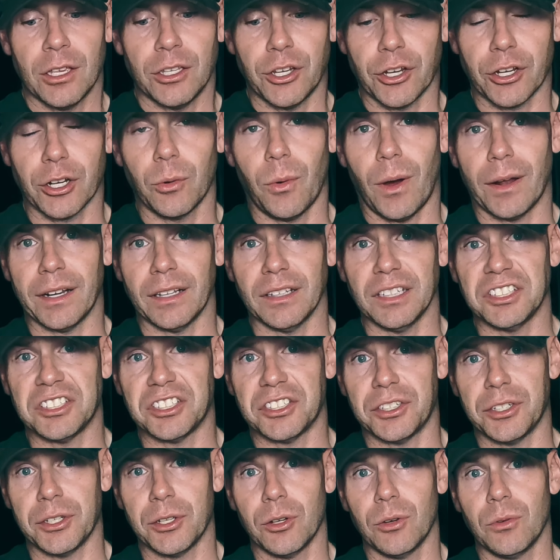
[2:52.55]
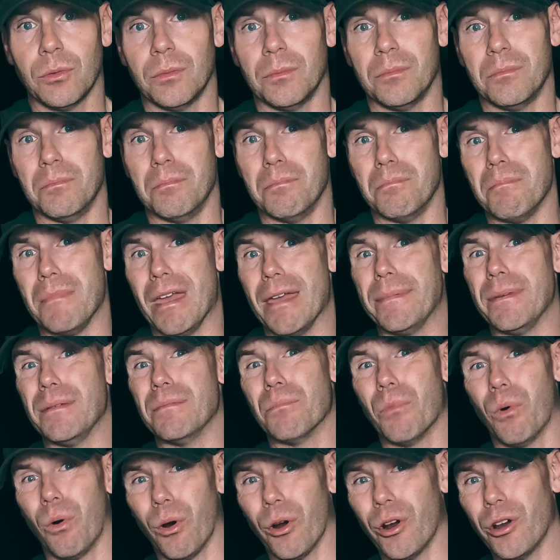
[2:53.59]
You're going to want at least two, maybe
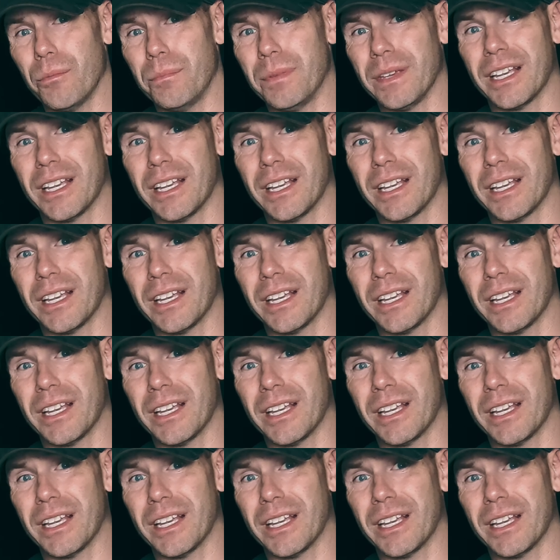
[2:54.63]
more,